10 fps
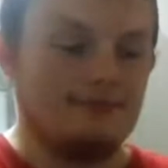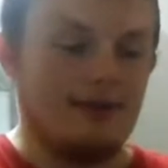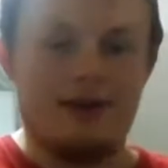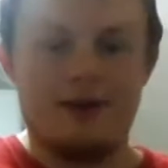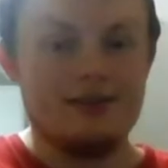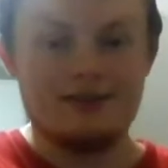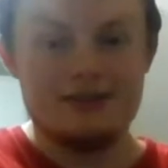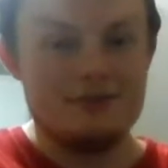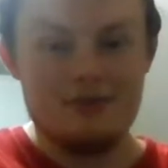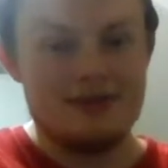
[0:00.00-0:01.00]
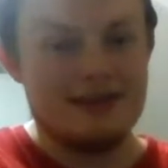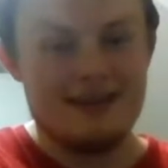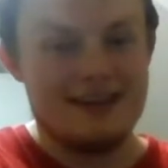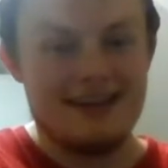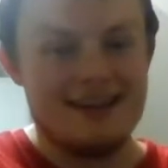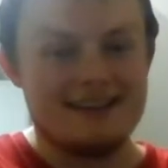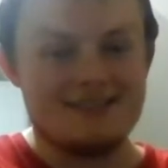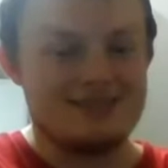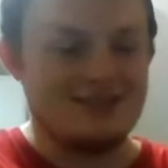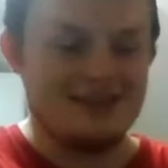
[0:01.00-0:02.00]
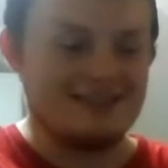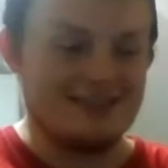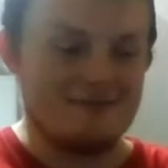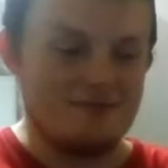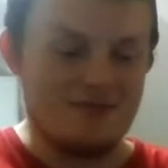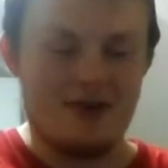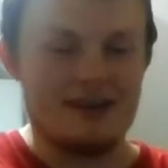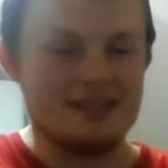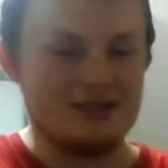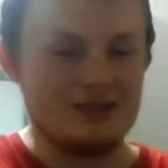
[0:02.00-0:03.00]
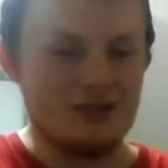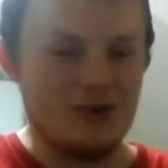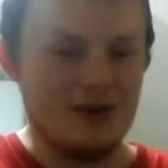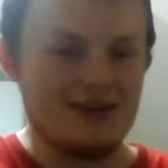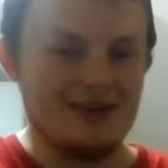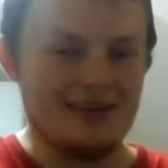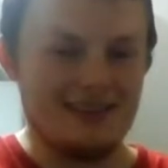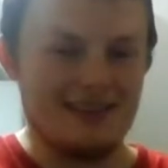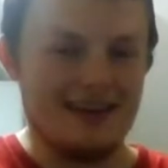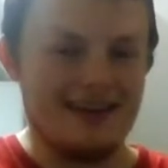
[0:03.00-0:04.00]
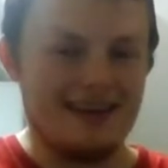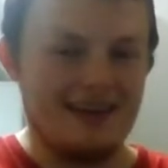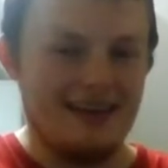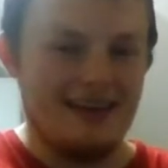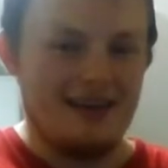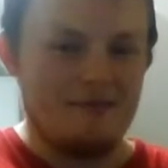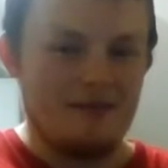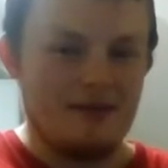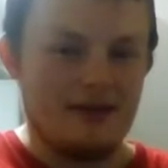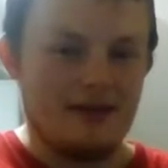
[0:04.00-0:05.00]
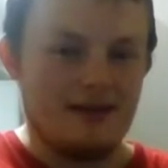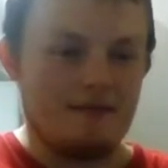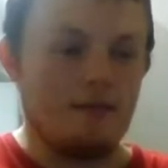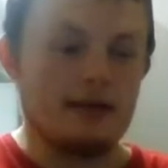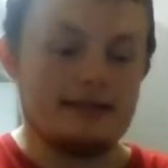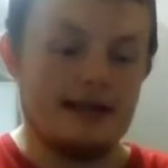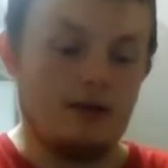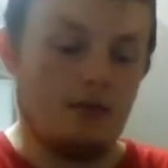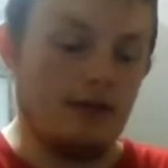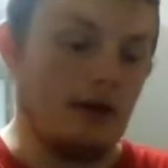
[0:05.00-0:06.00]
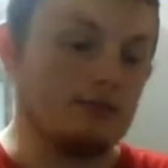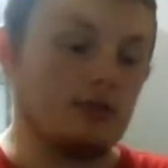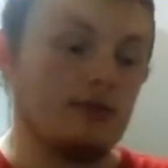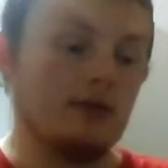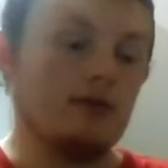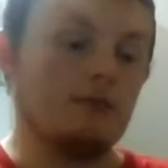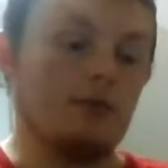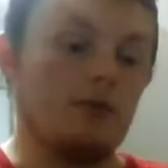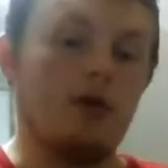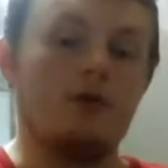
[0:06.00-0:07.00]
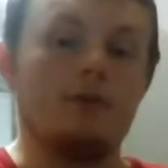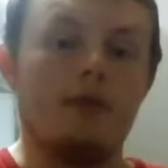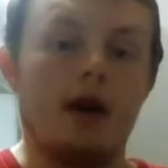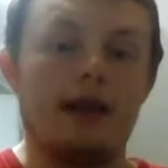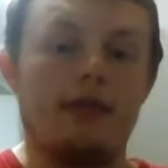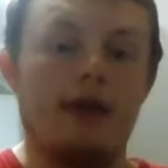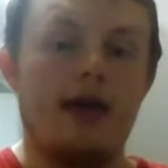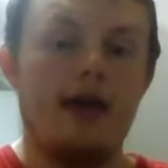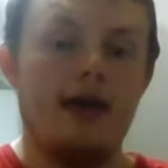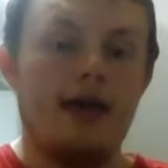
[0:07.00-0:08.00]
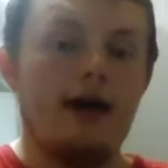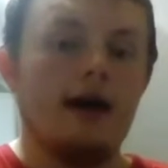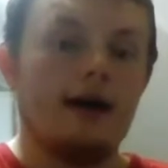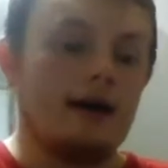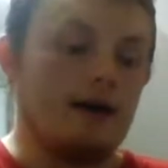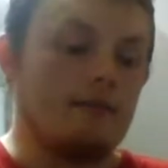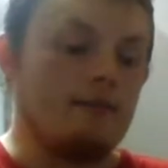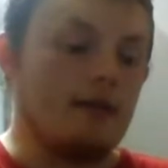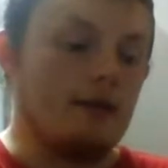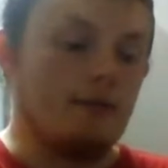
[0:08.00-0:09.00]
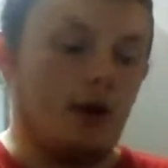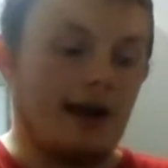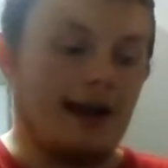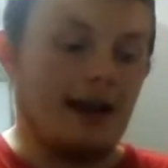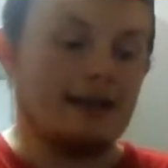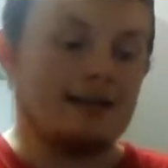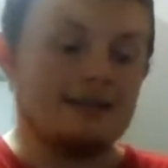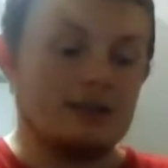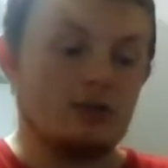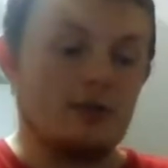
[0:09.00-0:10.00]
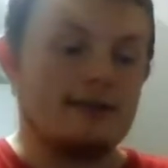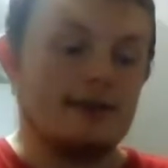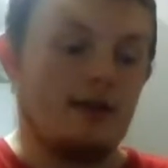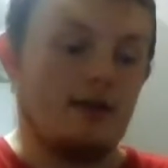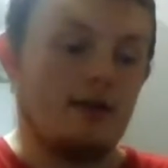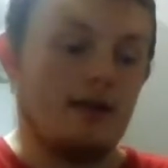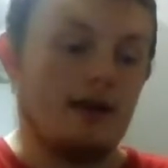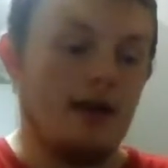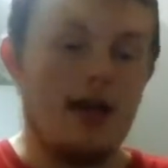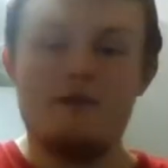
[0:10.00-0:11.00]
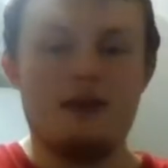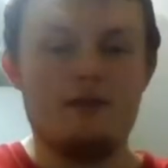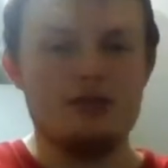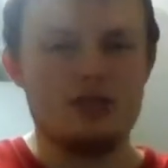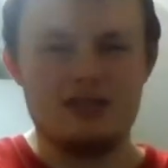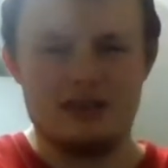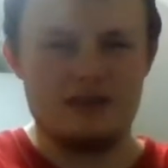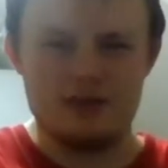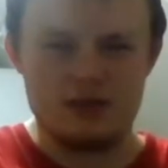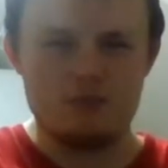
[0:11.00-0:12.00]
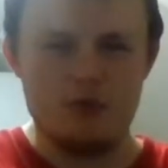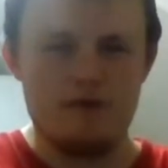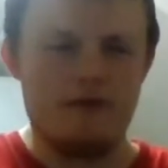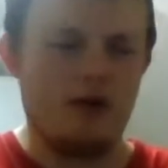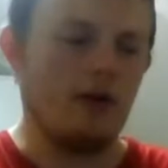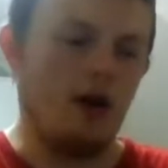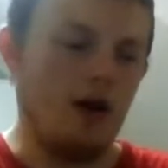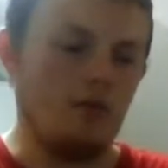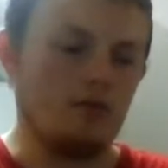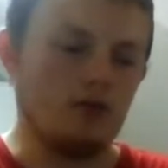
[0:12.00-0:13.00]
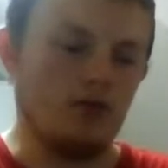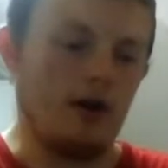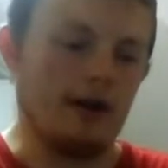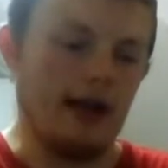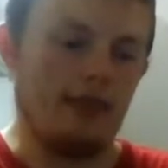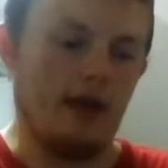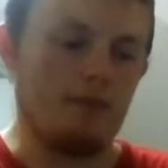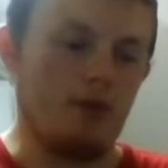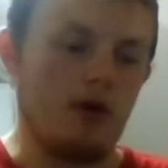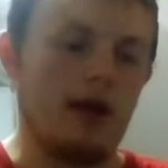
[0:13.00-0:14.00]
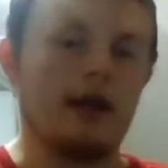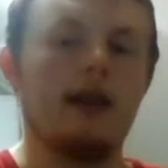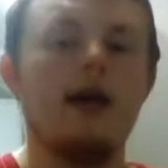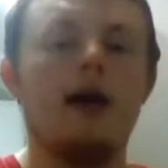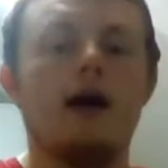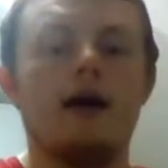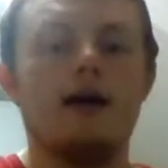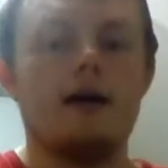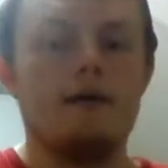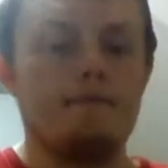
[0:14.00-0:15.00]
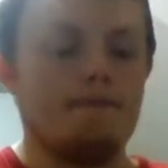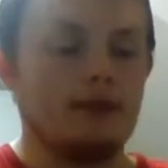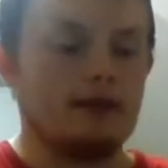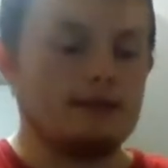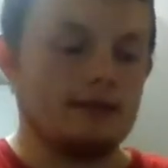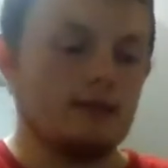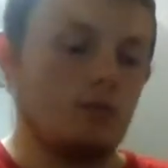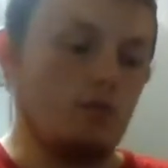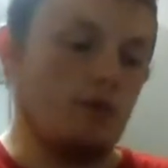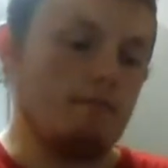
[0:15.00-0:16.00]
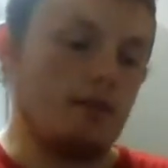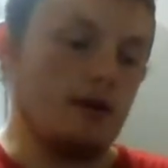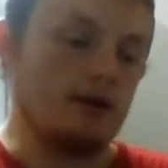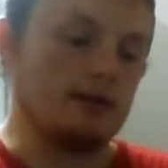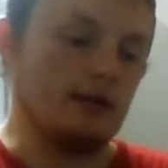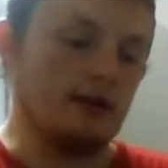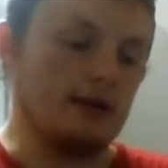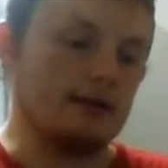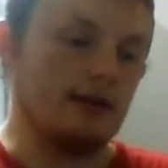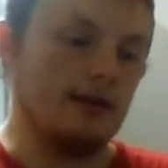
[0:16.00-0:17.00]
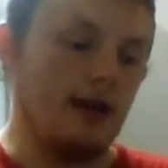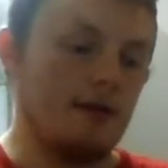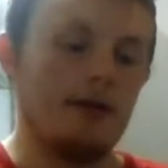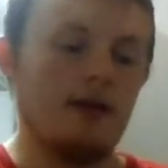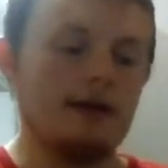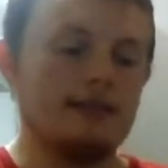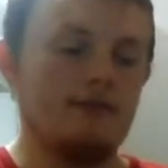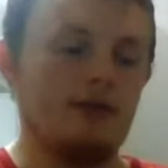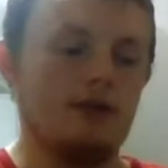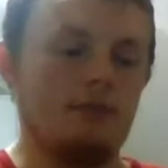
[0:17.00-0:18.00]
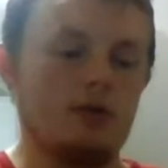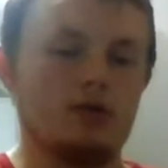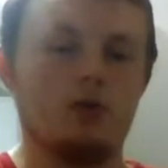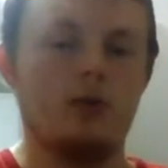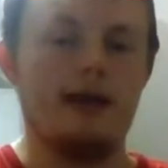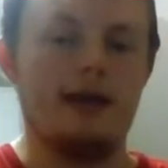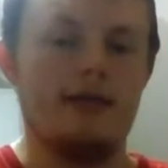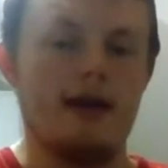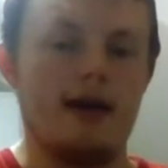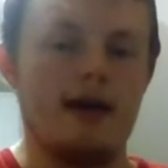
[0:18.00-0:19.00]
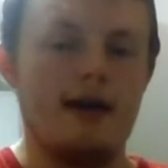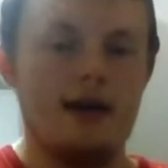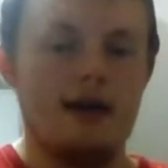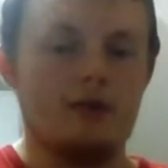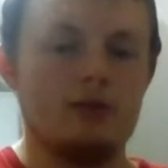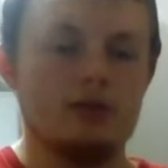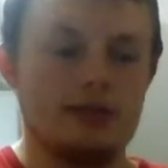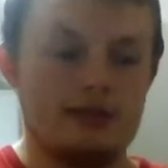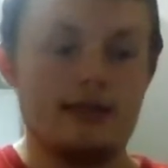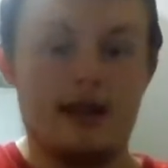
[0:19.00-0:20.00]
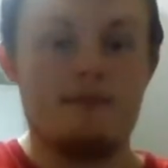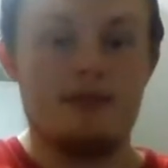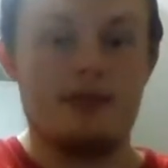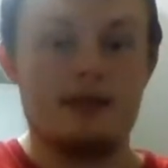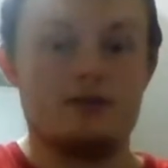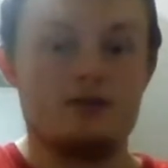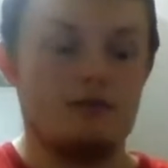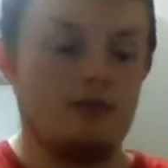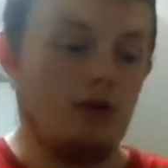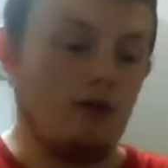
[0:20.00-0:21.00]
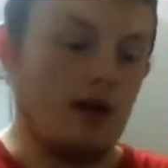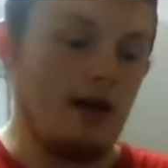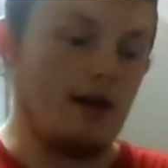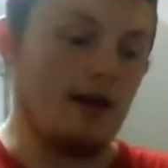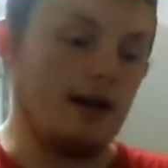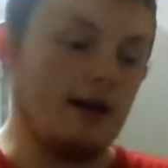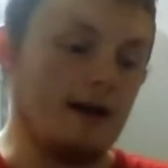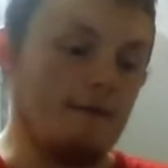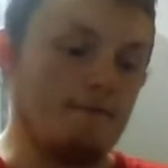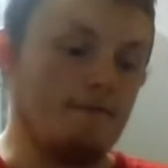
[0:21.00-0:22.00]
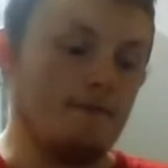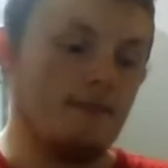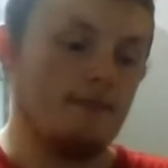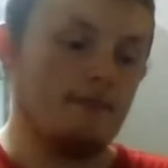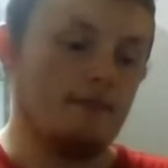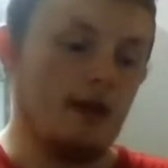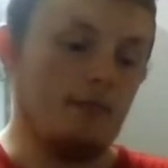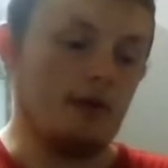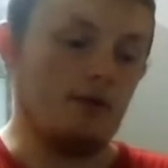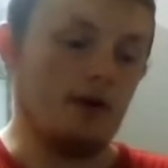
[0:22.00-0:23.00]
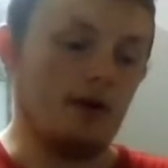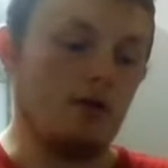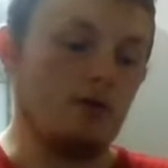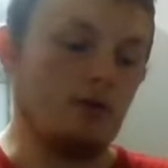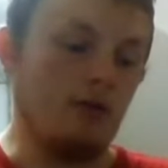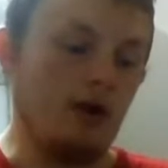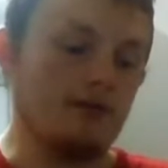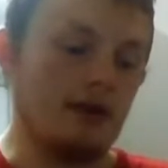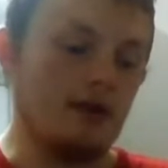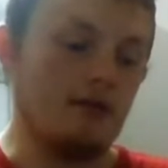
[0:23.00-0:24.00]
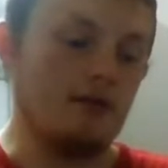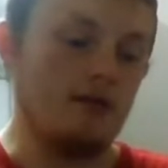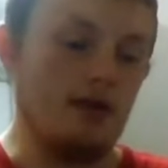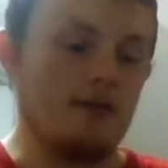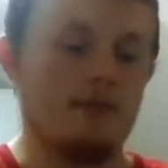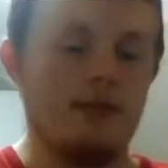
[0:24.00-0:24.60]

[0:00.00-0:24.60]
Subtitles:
I can't stop looking at it. It's just a pride and joy. Look at that. But yeah, my second one that I'm doing, I'm going to put World of Mike there. If Mike Lang can squeeze it on, even if it's just like a small font, I will try and get that put in, because I do want one personalized. It'd be nice if you could put Twiggy there, which is the name of this lorry. That'd be quite cool as well. So yeah,